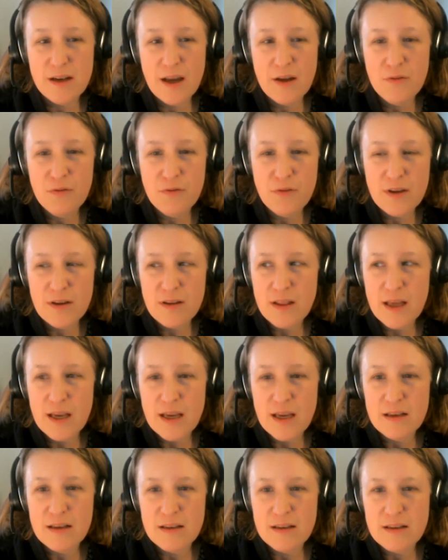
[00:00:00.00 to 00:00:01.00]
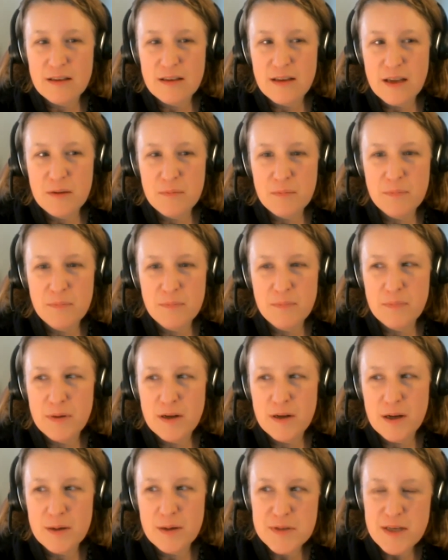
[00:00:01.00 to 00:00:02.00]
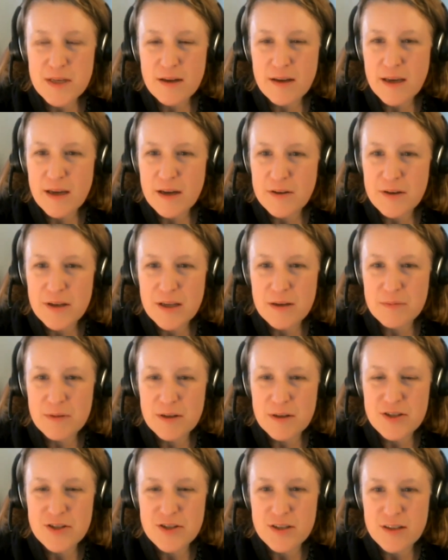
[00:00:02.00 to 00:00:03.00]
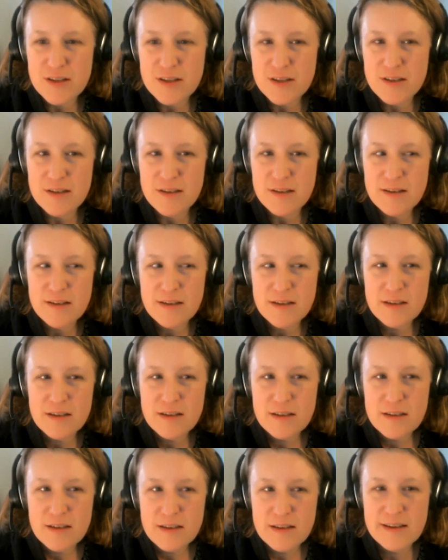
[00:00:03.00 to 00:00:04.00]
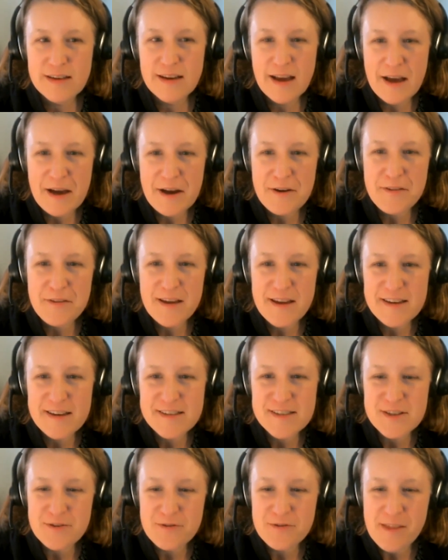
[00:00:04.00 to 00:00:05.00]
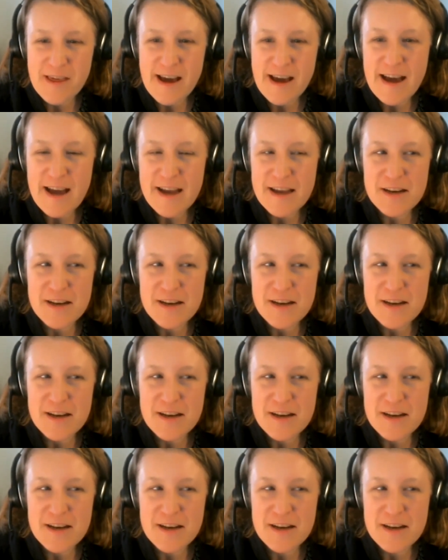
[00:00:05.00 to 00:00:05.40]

I feel like in Penobscot County, I'm not sure how they do that.